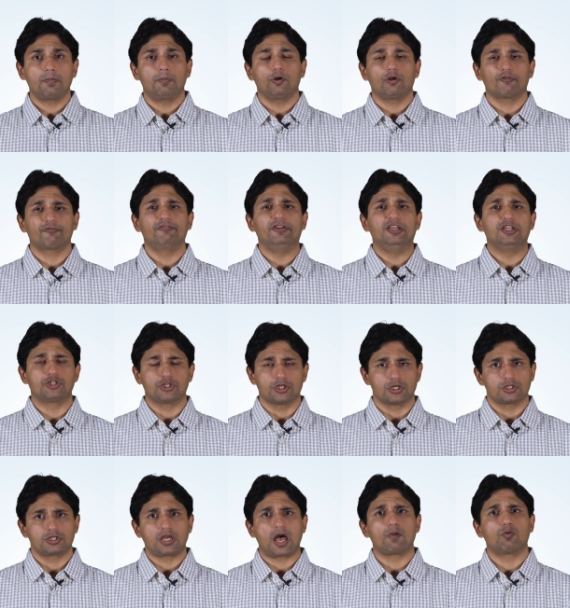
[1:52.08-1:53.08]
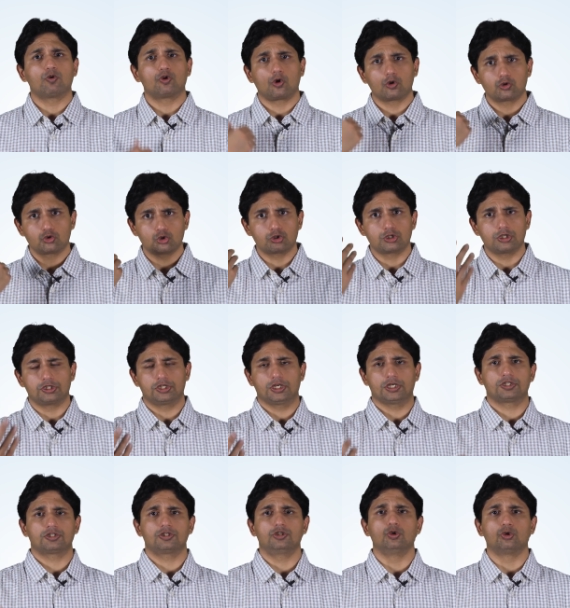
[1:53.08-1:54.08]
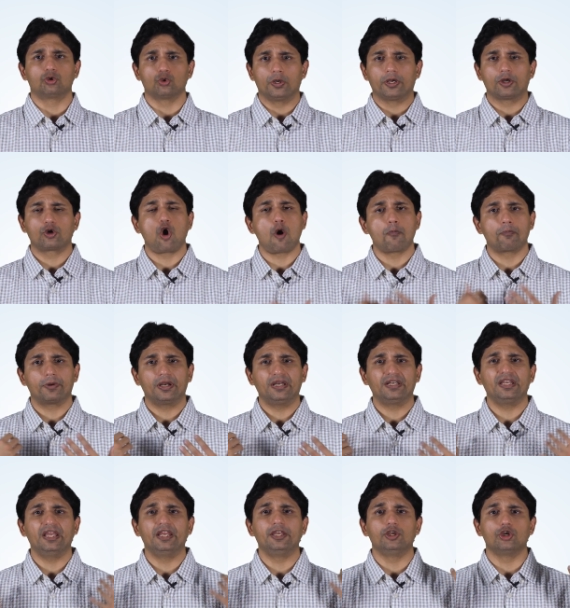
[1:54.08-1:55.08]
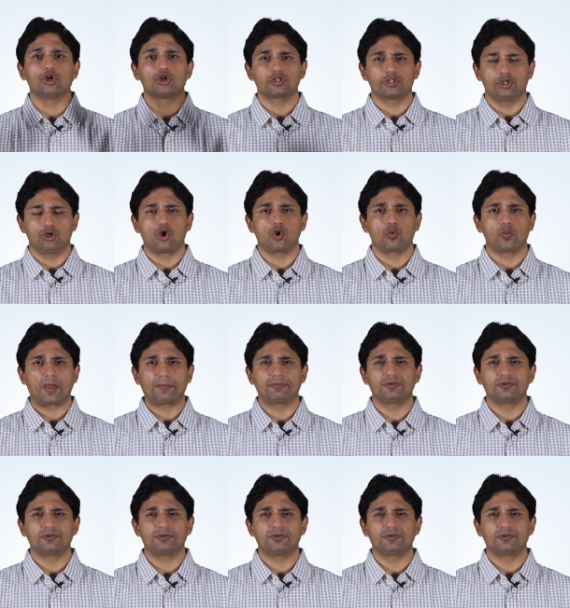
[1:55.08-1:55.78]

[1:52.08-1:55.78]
couple of features I would also suggest you to incorporate in your salon